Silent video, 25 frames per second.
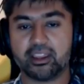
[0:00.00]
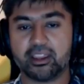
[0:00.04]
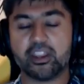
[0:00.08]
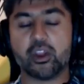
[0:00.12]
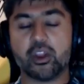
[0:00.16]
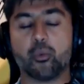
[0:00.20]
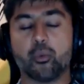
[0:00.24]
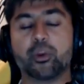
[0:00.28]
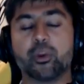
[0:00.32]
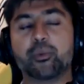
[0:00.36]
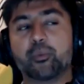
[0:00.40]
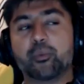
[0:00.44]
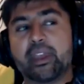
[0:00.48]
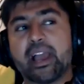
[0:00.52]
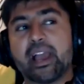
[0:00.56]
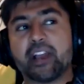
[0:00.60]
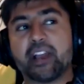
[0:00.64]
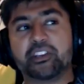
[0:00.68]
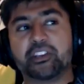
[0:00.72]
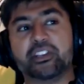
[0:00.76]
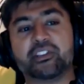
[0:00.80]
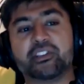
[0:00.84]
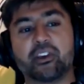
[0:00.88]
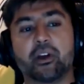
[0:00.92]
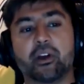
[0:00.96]
when we
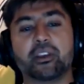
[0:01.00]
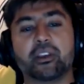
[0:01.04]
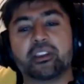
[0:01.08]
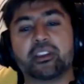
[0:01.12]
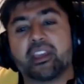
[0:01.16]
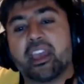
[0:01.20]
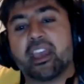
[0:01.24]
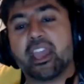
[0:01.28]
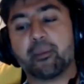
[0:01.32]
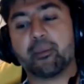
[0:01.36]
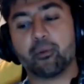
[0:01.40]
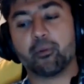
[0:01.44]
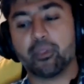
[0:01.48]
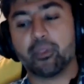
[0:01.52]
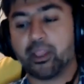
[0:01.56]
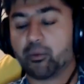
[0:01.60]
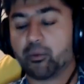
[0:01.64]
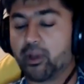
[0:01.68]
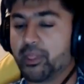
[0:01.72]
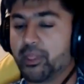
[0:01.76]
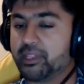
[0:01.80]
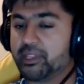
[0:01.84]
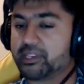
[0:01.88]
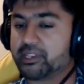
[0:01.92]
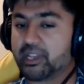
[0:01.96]
actually saw it in game, we're like,
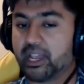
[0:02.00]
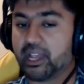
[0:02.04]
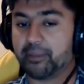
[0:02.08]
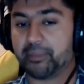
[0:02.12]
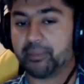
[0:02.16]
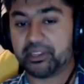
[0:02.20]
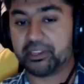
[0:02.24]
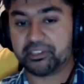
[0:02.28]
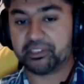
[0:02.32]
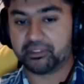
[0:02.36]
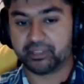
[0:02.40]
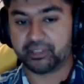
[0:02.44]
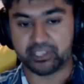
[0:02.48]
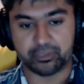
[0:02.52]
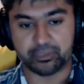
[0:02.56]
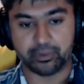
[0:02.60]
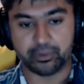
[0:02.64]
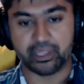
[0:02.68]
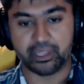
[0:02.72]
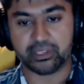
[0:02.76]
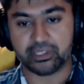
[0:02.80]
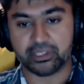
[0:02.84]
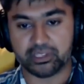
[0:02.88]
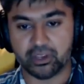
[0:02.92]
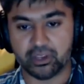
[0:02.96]
wow, this guy basically
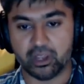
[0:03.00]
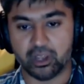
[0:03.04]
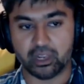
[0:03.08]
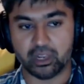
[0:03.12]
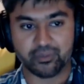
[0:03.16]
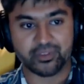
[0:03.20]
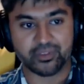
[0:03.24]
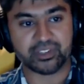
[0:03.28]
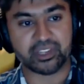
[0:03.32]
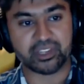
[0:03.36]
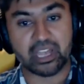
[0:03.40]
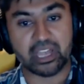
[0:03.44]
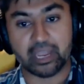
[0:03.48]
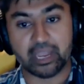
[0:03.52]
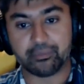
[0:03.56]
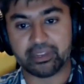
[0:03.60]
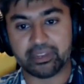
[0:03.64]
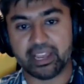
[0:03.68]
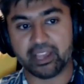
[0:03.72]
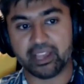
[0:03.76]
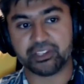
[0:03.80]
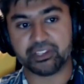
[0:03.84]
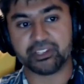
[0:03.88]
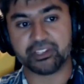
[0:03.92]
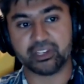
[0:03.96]
spends all of his time
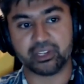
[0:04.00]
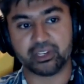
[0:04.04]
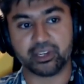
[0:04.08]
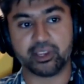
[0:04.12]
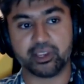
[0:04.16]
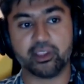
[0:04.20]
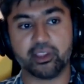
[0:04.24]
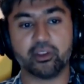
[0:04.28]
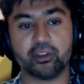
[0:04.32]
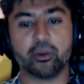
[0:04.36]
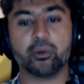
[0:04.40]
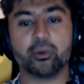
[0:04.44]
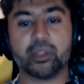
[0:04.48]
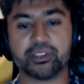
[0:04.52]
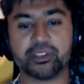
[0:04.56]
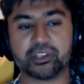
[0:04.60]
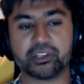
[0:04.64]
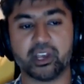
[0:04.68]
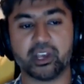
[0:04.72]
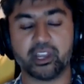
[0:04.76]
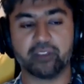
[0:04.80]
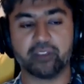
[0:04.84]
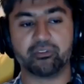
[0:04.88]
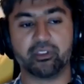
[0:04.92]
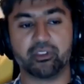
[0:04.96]
casting Q. That's
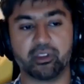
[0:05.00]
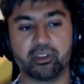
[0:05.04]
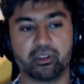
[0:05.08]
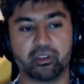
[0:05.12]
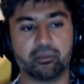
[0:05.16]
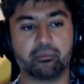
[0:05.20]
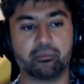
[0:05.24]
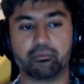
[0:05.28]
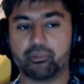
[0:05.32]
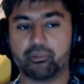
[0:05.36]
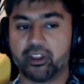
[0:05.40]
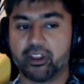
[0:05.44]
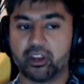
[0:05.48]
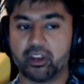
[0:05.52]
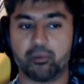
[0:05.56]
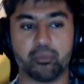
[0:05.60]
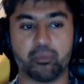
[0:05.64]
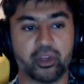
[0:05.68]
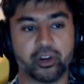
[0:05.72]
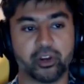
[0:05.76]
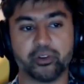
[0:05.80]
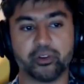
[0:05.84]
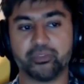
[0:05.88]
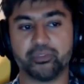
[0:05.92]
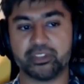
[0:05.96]
kind of the bread and
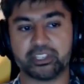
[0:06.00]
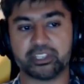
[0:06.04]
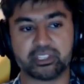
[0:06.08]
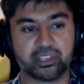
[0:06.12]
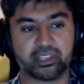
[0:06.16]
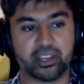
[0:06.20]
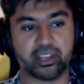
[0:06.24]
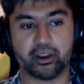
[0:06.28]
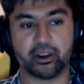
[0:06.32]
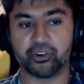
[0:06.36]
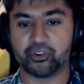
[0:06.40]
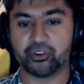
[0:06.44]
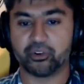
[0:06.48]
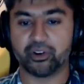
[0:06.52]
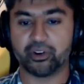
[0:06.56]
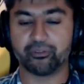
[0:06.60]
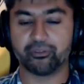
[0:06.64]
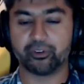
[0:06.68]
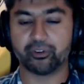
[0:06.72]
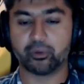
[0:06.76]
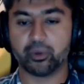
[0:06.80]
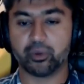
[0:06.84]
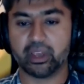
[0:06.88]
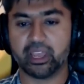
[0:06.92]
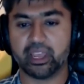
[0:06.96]
butter of this character in
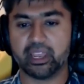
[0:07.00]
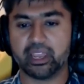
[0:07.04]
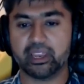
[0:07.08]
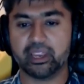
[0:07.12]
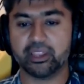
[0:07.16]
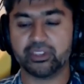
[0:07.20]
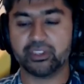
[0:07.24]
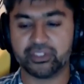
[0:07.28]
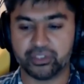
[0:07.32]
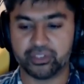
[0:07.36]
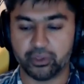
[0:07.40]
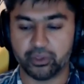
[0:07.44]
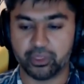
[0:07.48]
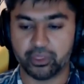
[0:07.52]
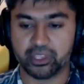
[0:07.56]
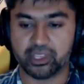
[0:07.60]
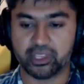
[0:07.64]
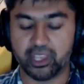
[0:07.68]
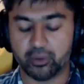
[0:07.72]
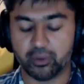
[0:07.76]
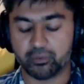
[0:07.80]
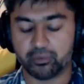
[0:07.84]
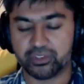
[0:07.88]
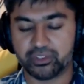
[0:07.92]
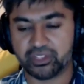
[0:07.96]
every way. And so the
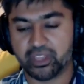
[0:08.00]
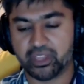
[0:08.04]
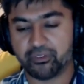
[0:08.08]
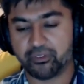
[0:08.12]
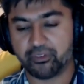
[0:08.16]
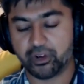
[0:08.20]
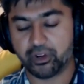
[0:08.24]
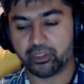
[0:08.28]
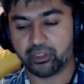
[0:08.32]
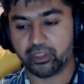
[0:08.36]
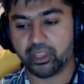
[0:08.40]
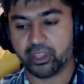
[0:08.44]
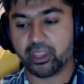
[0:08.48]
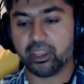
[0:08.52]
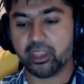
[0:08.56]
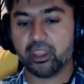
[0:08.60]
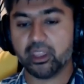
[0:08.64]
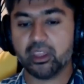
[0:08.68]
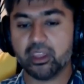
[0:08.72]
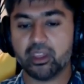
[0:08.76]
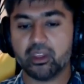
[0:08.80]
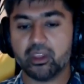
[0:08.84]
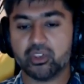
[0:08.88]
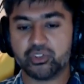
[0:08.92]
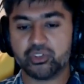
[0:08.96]
kit was definitely
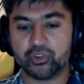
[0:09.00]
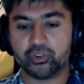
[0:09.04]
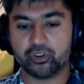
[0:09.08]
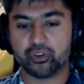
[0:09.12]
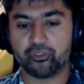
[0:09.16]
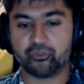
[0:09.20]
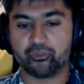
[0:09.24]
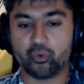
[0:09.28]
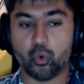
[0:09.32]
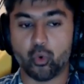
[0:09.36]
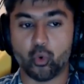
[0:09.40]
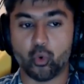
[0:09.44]
sort of